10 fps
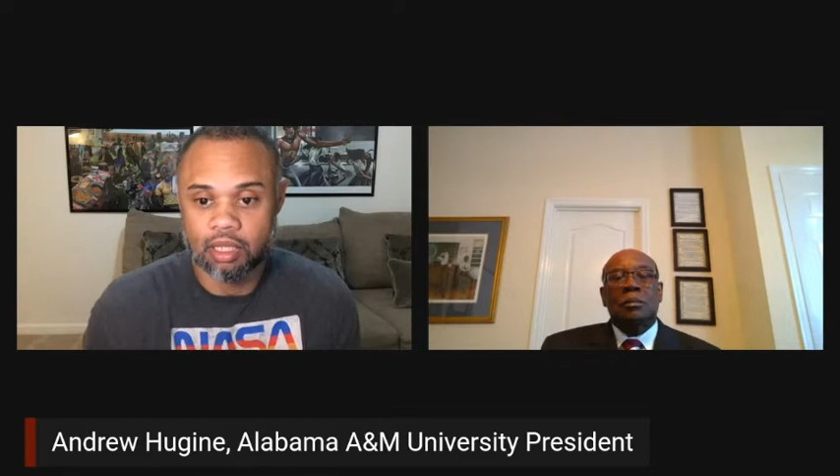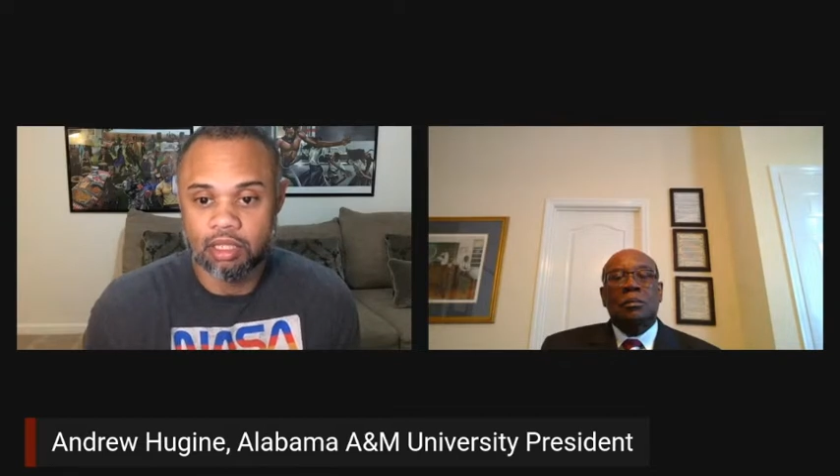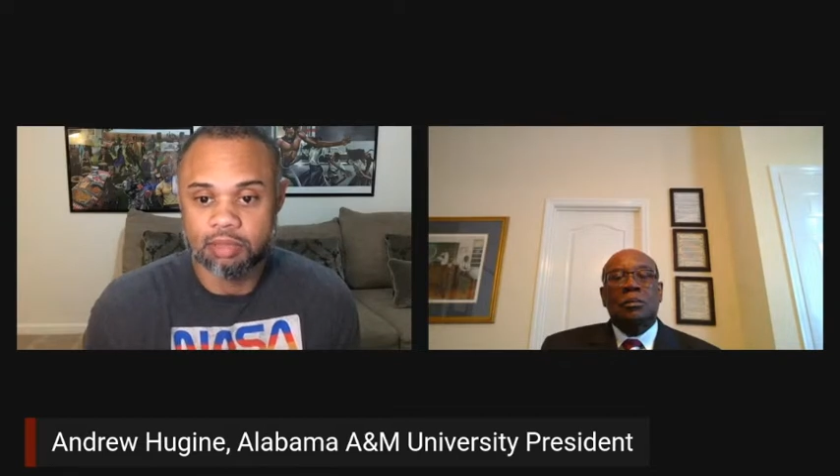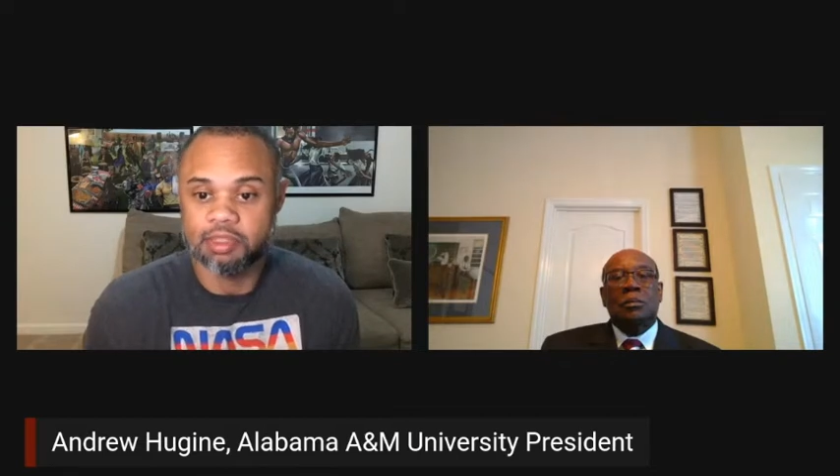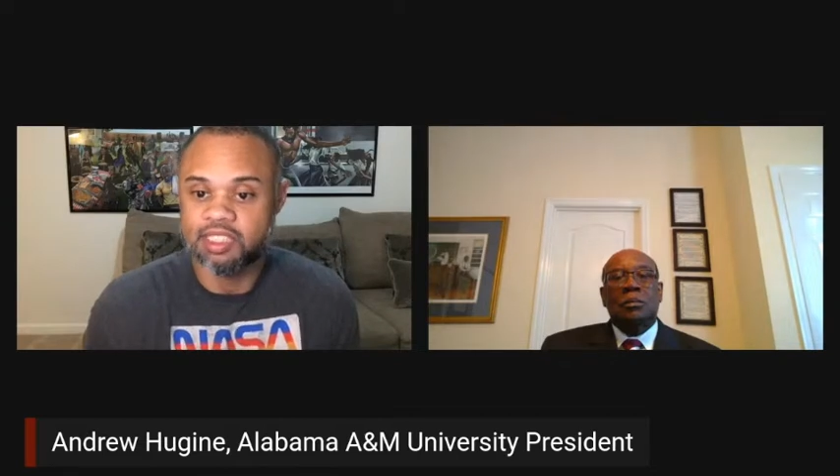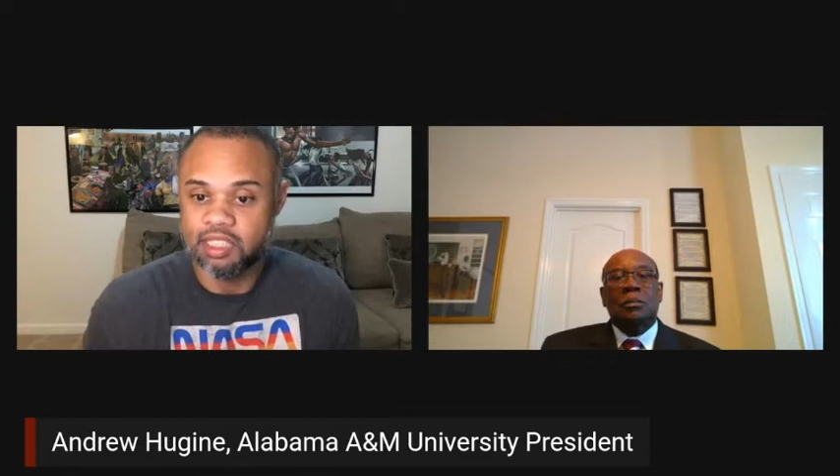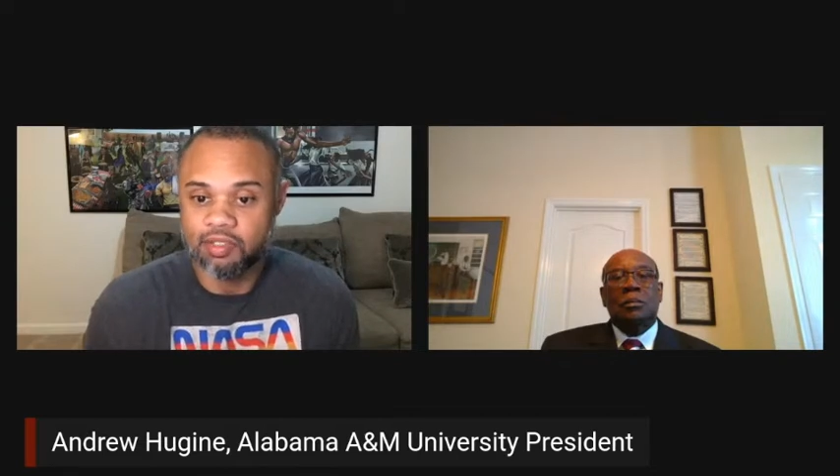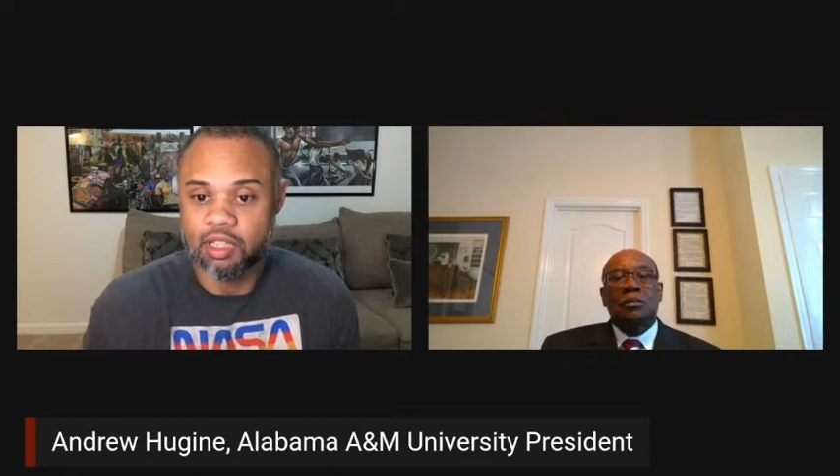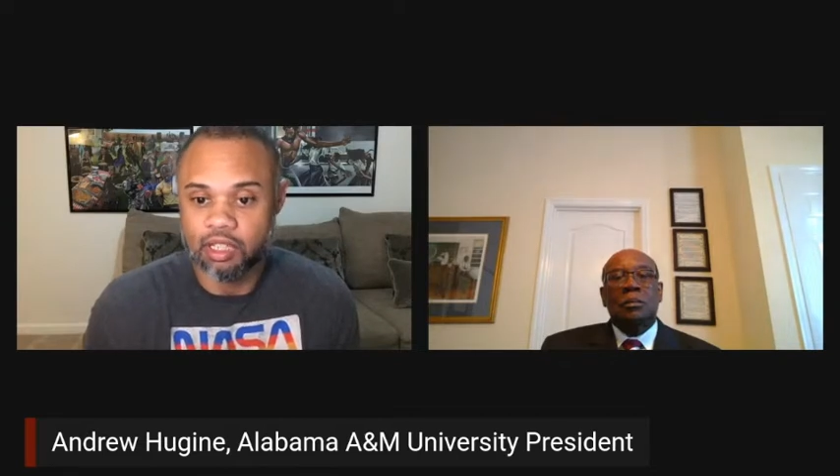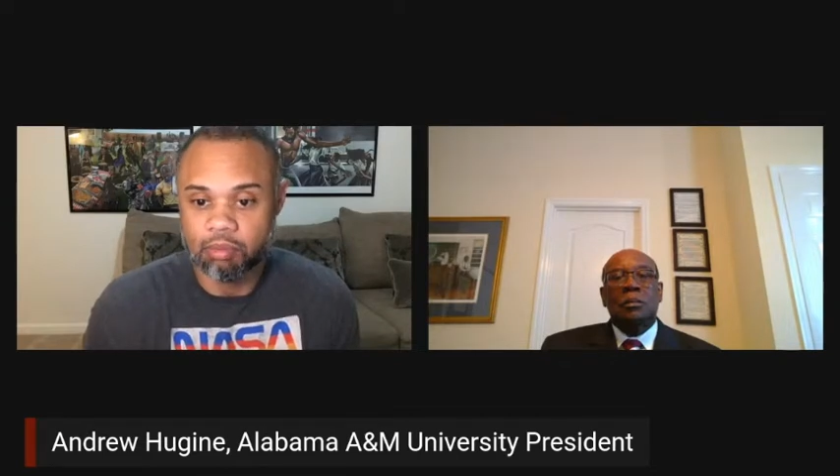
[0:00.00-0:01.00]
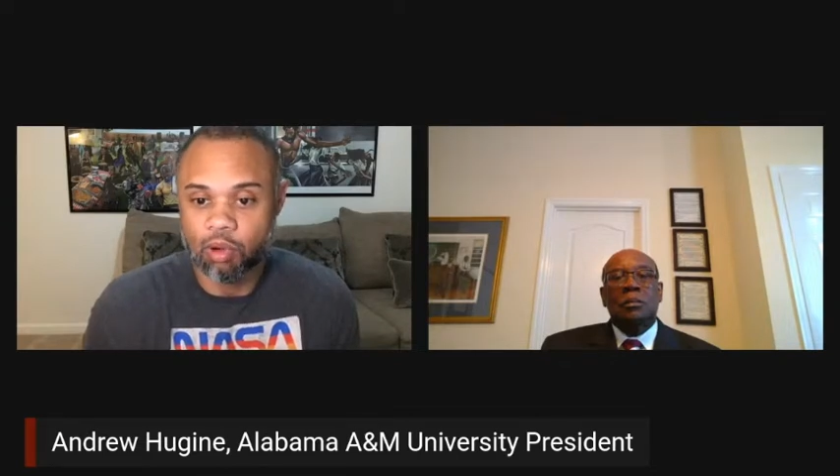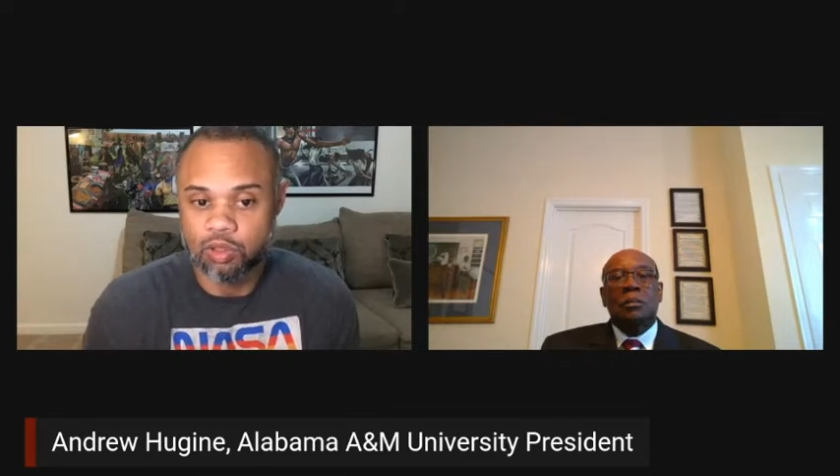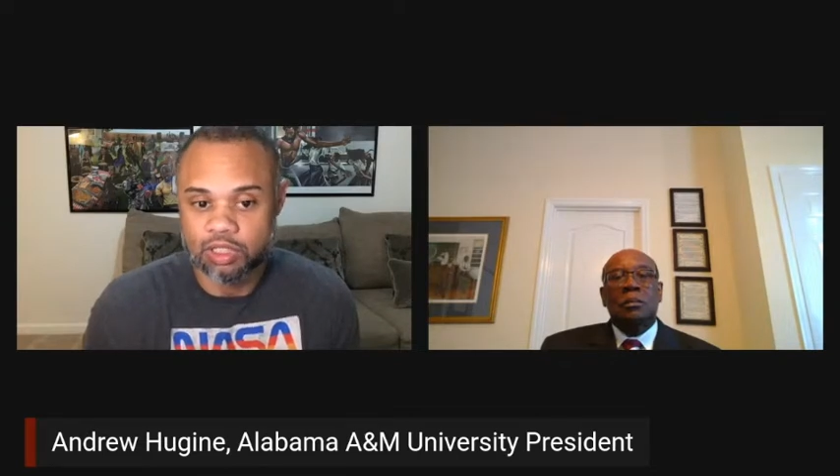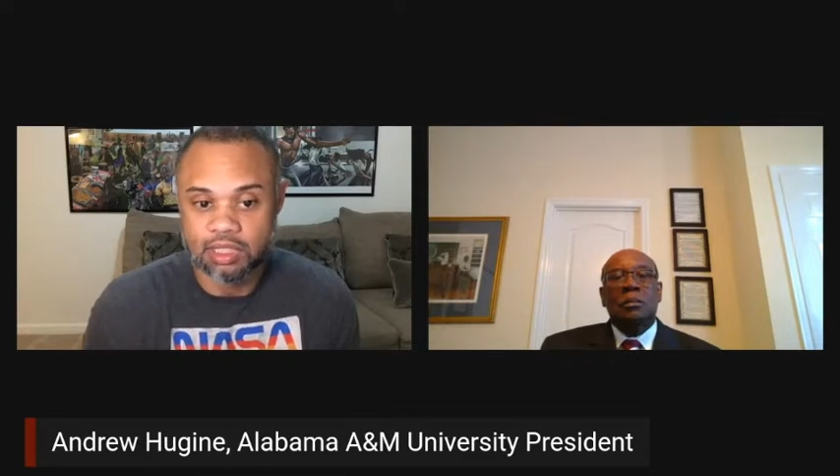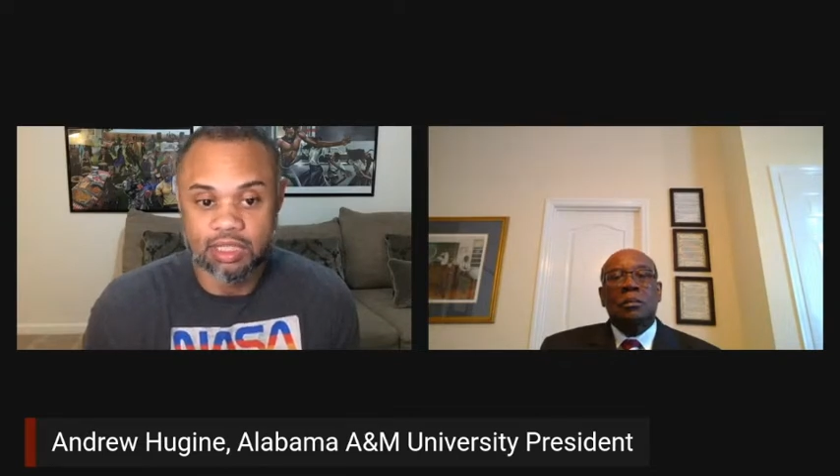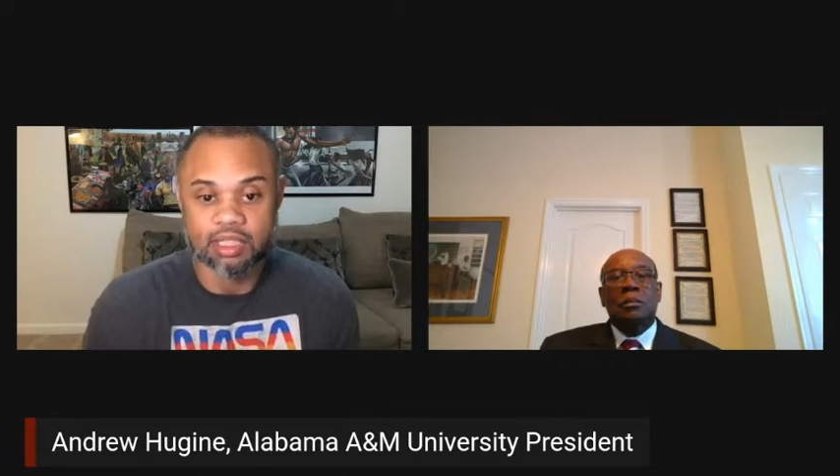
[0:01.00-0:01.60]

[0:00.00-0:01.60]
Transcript: specifically approaches it?